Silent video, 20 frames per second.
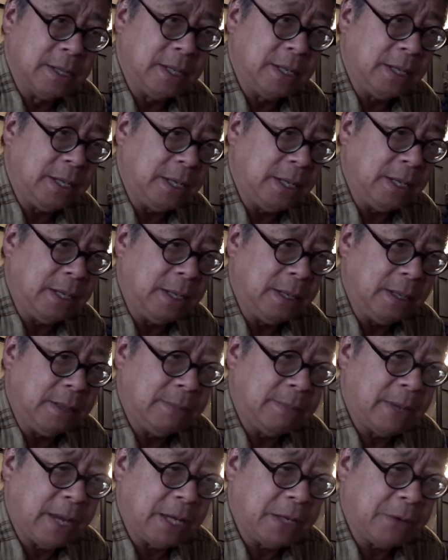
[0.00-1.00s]
the
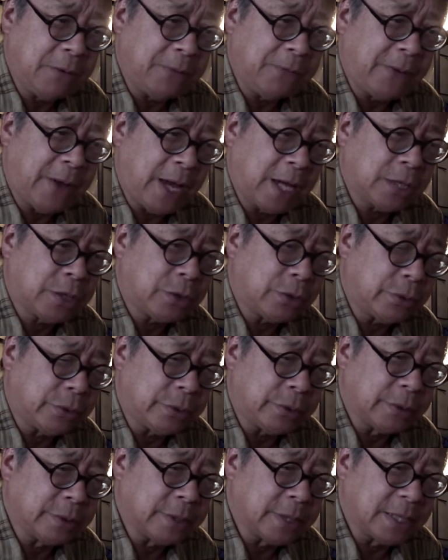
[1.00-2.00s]

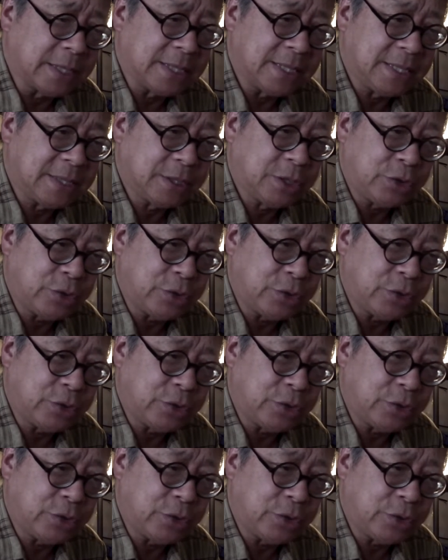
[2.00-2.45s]
manufacturer's